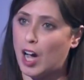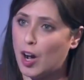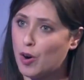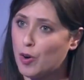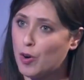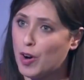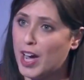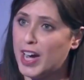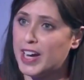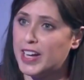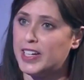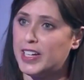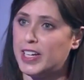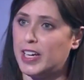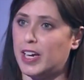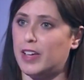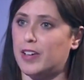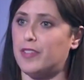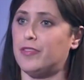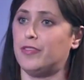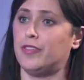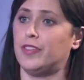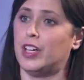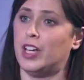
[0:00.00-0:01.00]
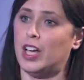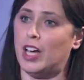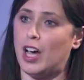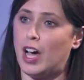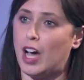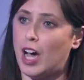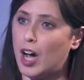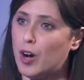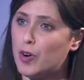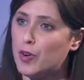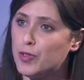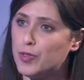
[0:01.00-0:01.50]
our IDF,
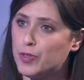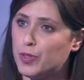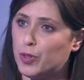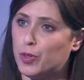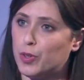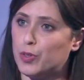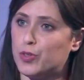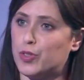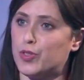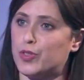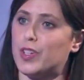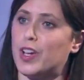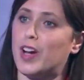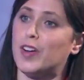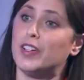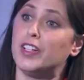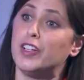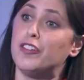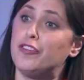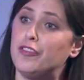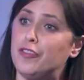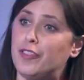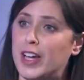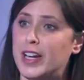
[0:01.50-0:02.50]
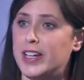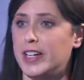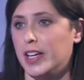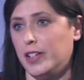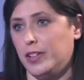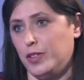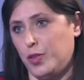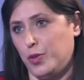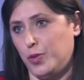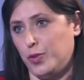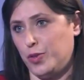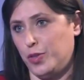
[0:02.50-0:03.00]
our soldiers, are
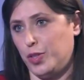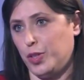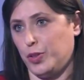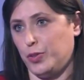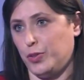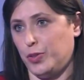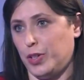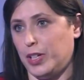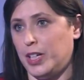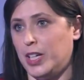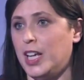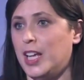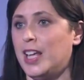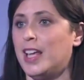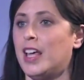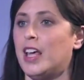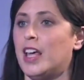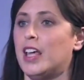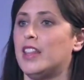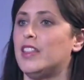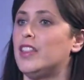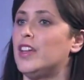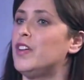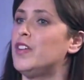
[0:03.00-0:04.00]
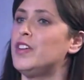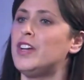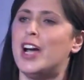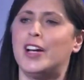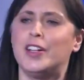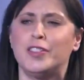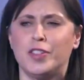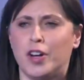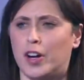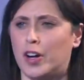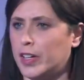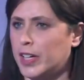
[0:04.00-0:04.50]
defending those children. They're
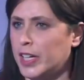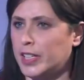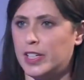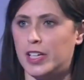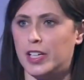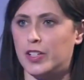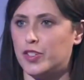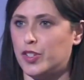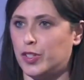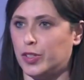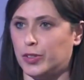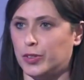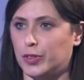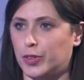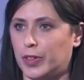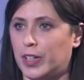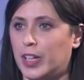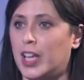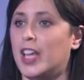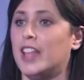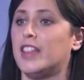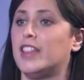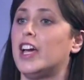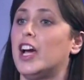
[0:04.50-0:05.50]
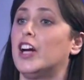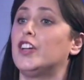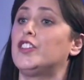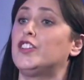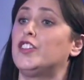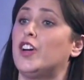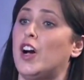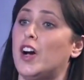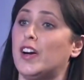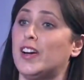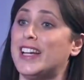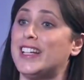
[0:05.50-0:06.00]
not targeting children.
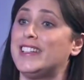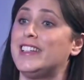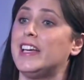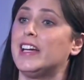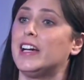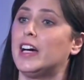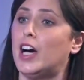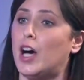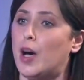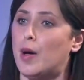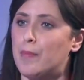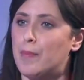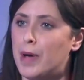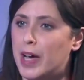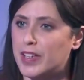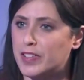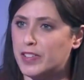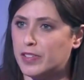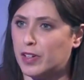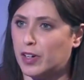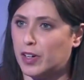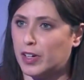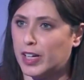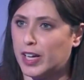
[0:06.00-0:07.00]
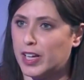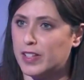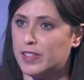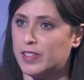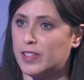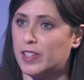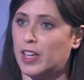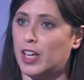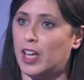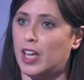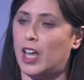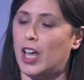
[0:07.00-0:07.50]
They're targeting Hamas
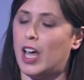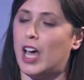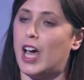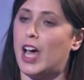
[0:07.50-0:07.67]
targets.